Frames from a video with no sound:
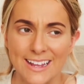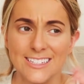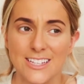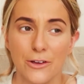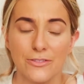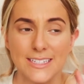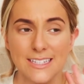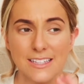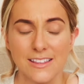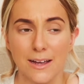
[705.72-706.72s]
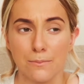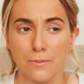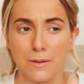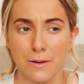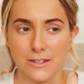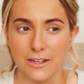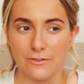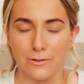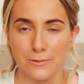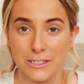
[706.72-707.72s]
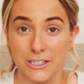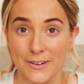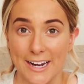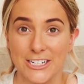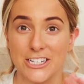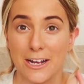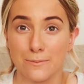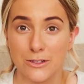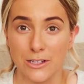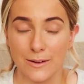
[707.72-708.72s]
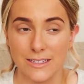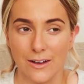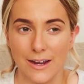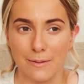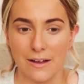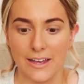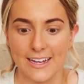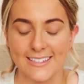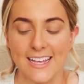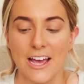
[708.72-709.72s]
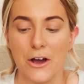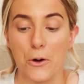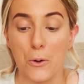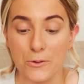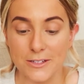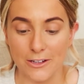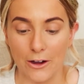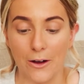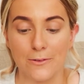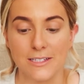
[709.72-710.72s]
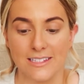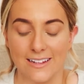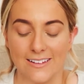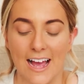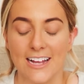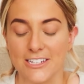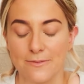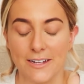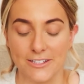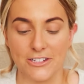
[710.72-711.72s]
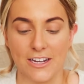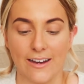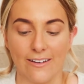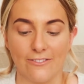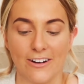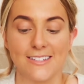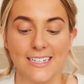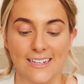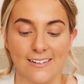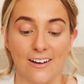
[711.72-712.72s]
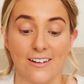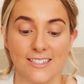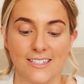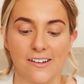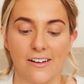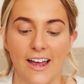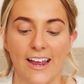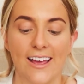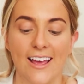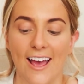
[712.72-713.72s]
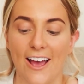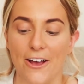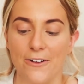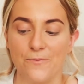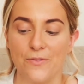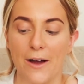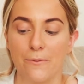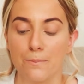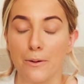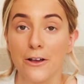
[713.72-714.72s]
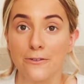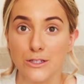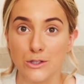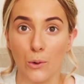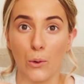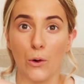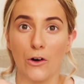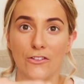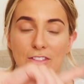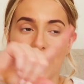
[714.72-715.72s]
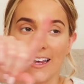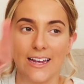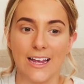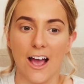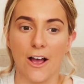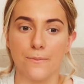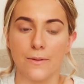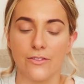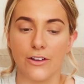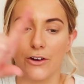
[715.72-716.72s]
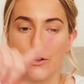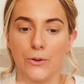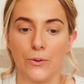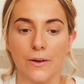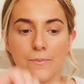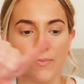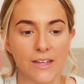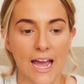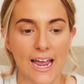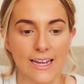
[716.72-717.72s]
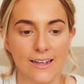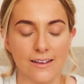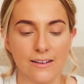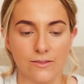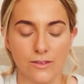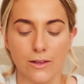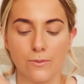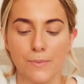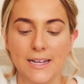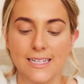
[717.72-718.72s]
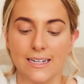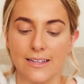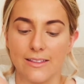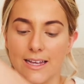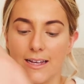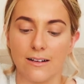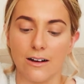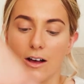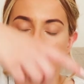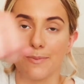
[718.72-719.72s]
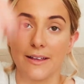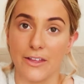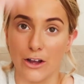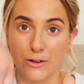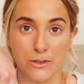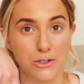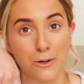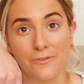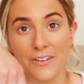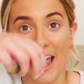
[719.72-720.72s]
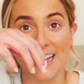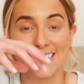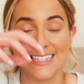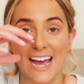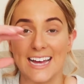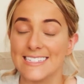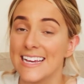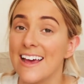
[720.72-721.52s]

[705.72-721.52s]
So this is the thing I'm probably most looking forward to doing actually. I'm so excited about this. Also, I was actually messaging Rosie last night and we both saw the new cake, basically the glass bit that goes on top of the cake stand.